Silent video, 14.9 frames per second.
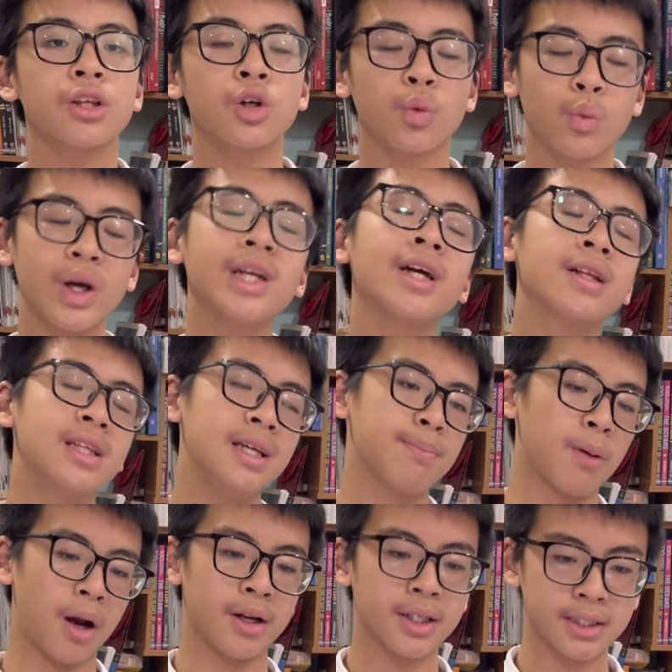to reach a
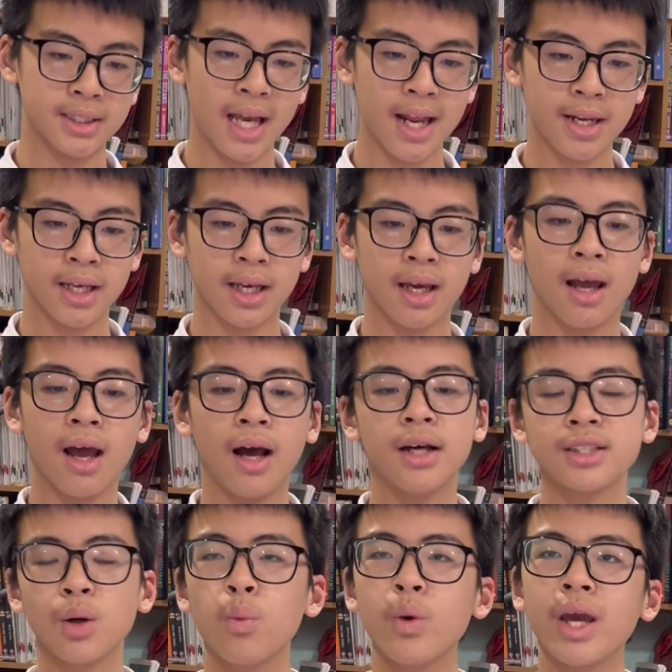deeper understanding.
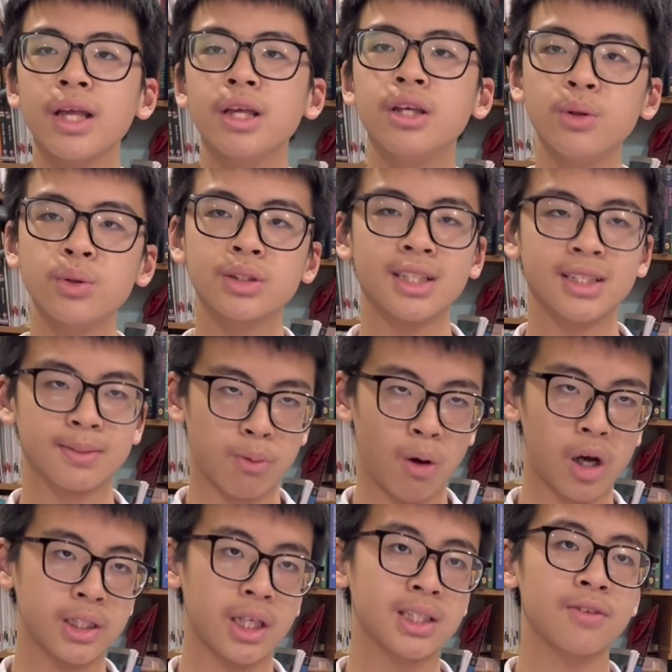So we can use this
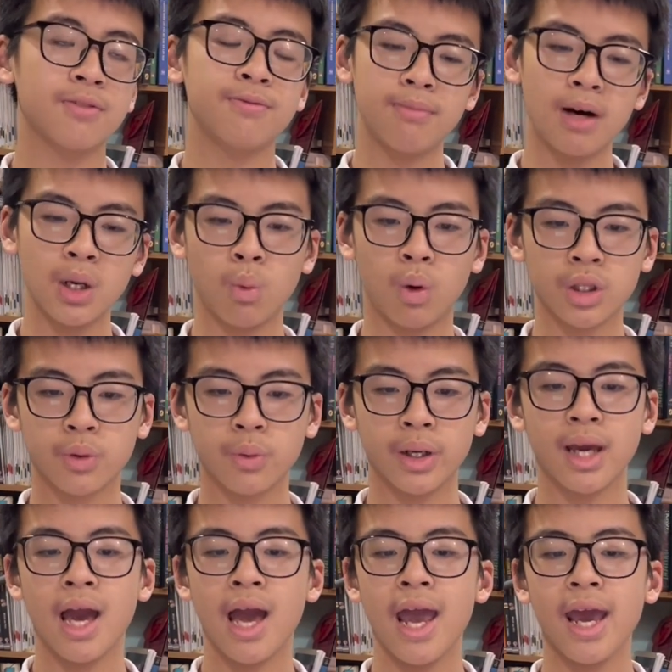process of mind wandering